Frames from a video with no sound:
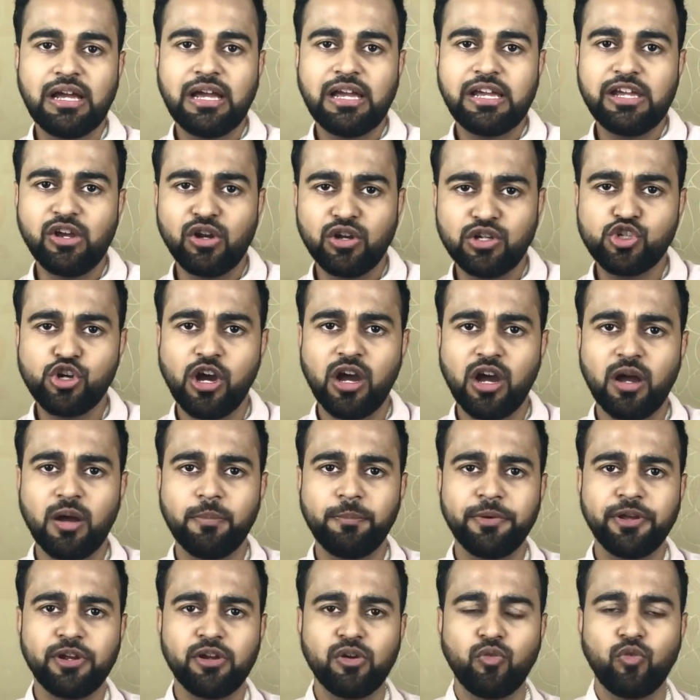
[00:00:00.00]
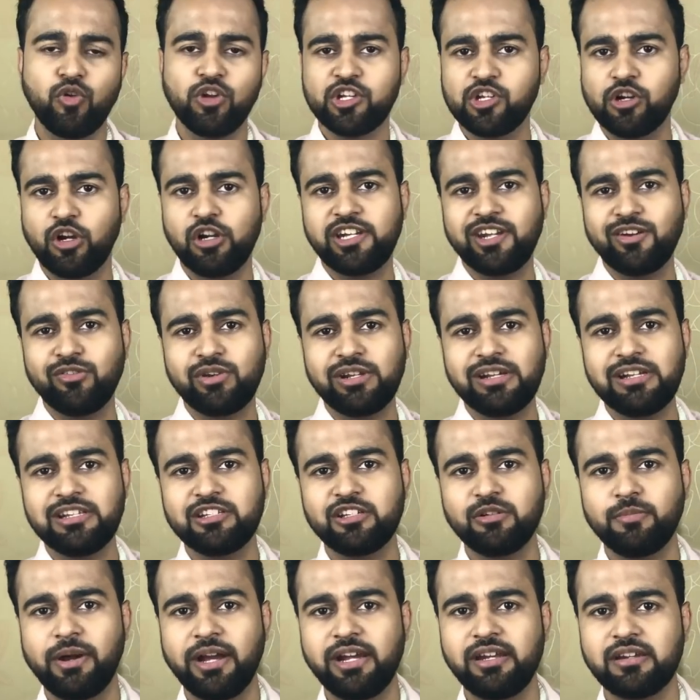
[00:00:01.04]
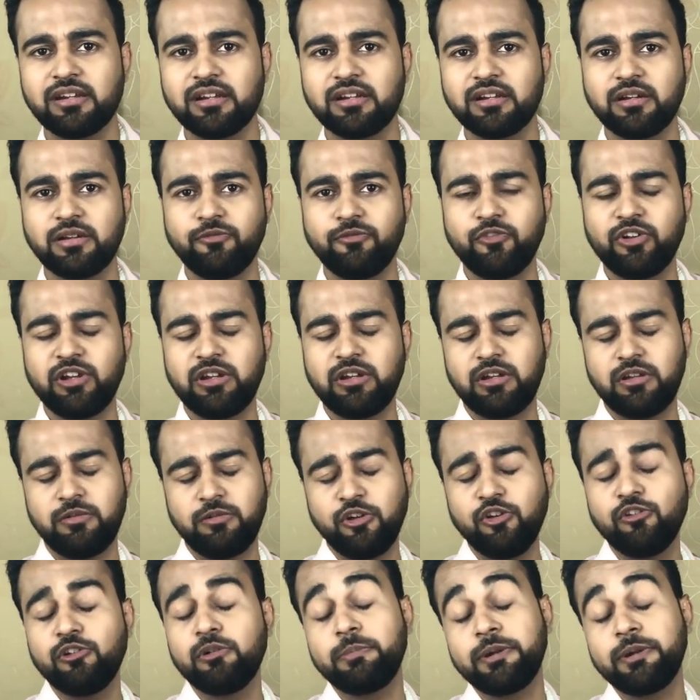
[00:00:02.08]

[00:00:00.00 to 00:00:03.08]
your job, what all duties you'll